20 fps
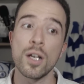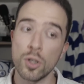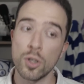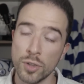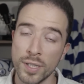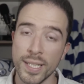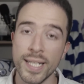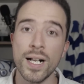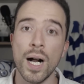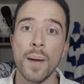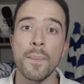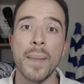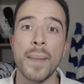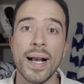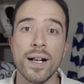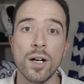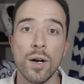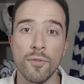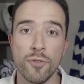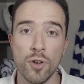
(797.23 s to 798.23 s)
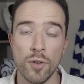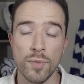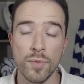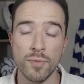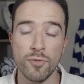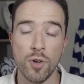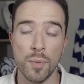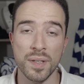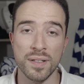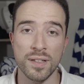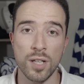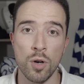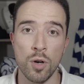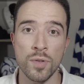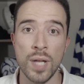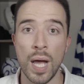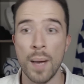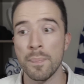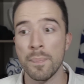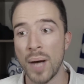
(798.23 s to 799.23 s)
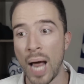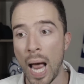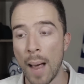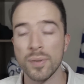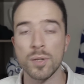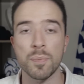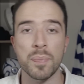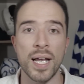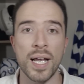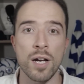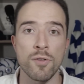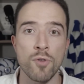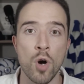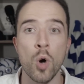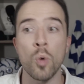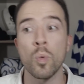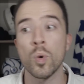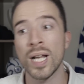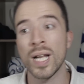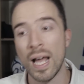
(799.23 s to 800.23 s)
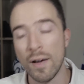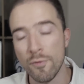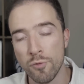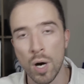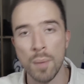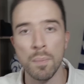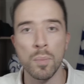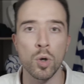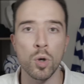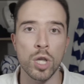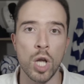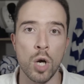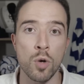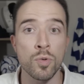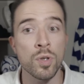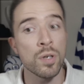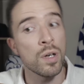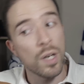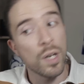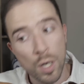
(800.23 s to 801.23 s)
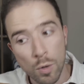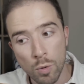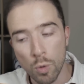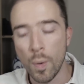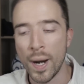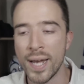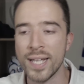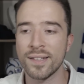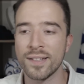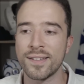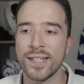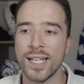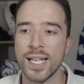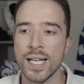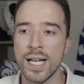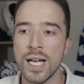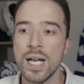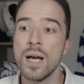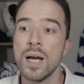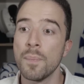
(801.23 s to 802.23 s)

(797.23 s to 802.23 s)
Could he come back up from his loan and perhaps play a role? Will he have one more loan? We'll wait and see.